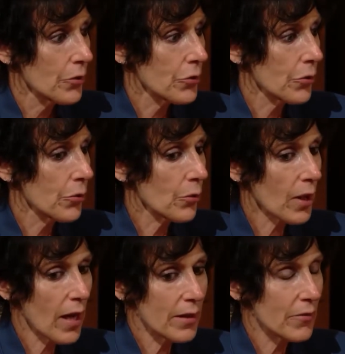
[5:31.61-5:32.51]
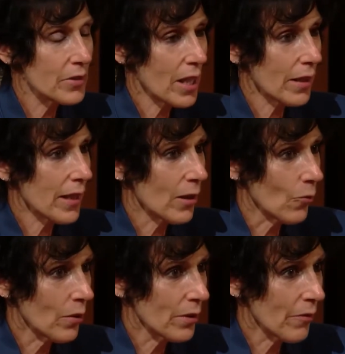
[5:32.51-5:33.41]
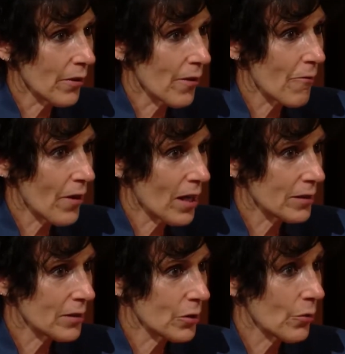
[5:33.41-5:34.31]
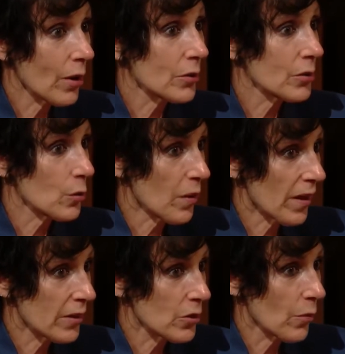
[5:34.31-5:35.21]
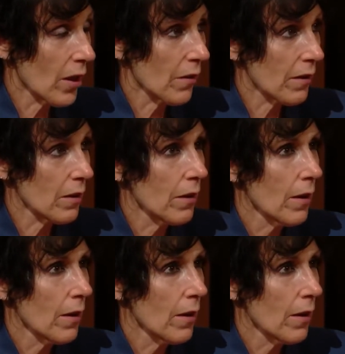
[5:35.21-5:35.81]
to kind of dedicate one of their events to Arts DuPage Month. And